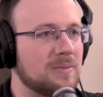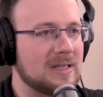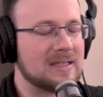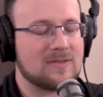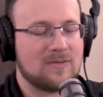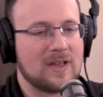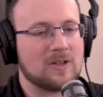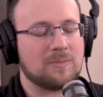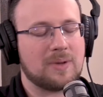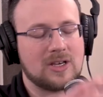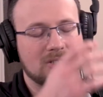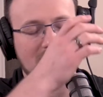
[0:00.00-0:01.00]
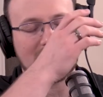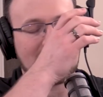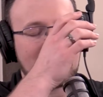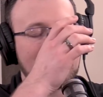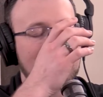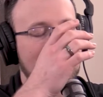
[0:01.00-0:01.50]
It's failed patient
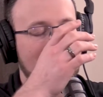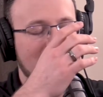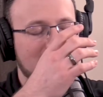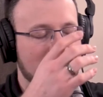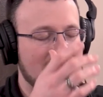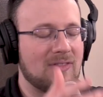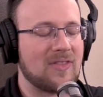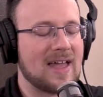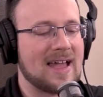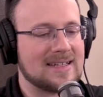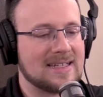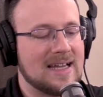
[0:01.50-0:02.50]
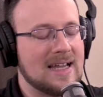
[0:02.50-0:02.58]
care. I get that.